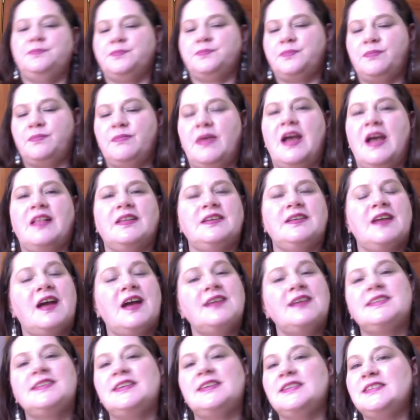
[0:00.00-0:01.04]

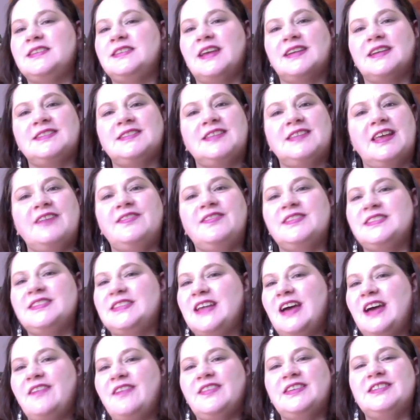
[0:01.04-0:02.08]
Malinowski's Sex Life of
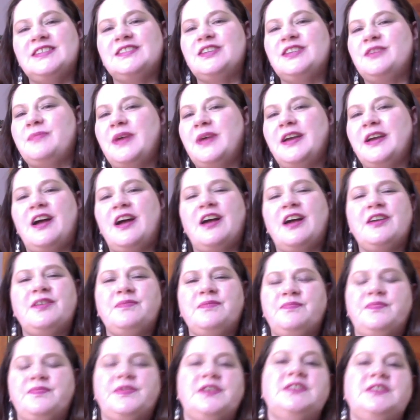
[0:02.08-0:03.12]
Savages. Oh my God,
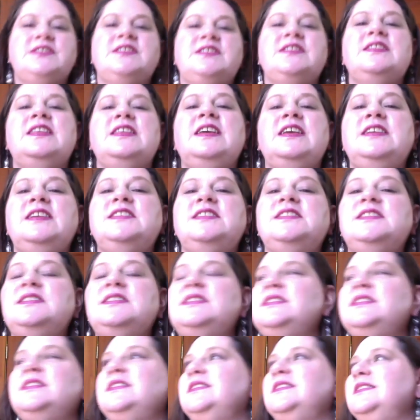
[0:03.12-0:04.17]
there's the
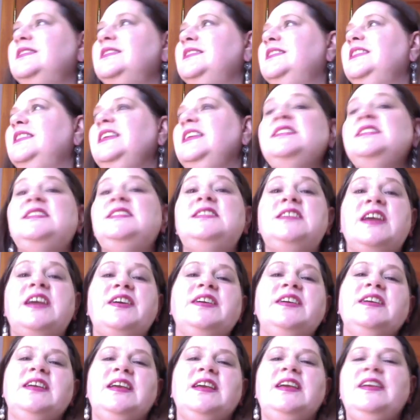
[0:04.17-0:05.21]
these
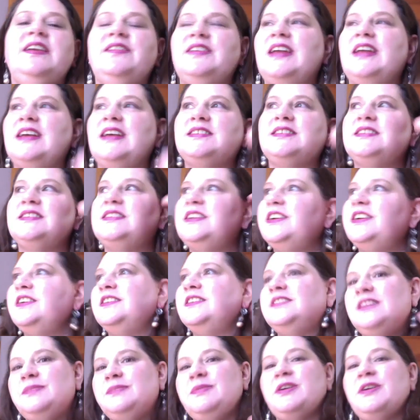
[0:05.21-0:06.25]
even has the
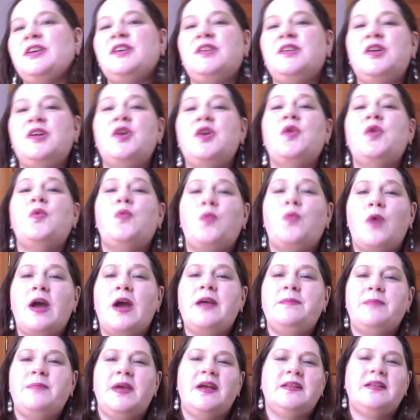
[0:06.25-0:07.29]
stereotypical
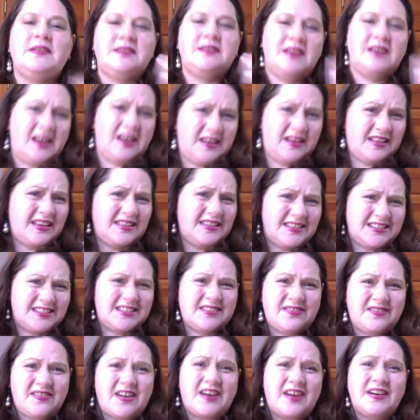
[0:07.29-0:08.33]
white male and kind of like the
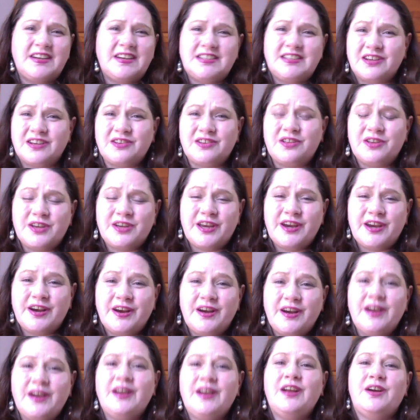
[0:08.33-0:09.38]
safari jungle
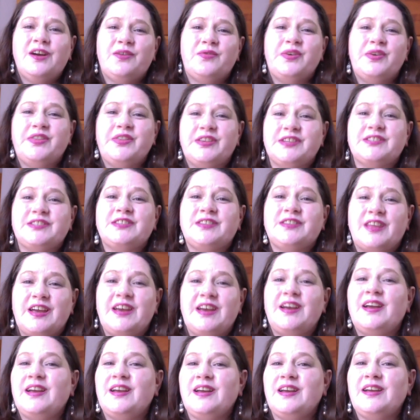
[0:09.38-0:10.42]
gear with his
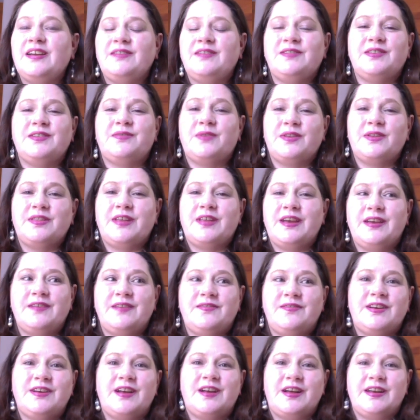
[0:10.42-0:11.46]
leg with one leg
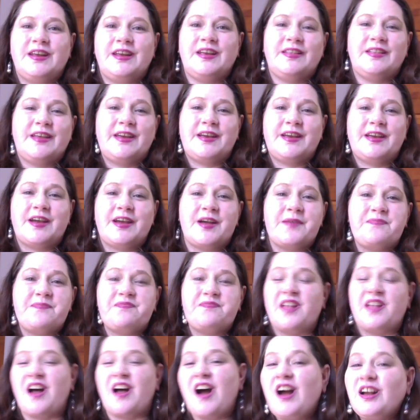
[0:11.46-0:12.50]
foot on a like um,
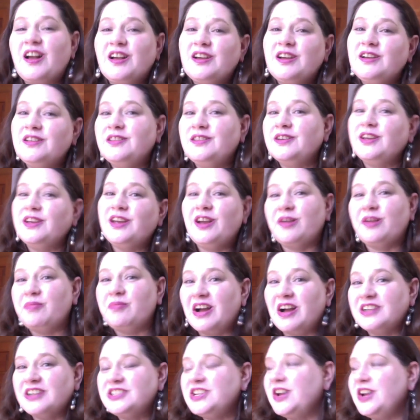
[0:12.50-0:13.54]
log looking all
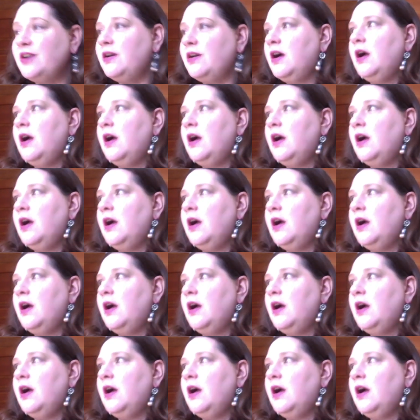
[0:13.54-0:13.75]
macho.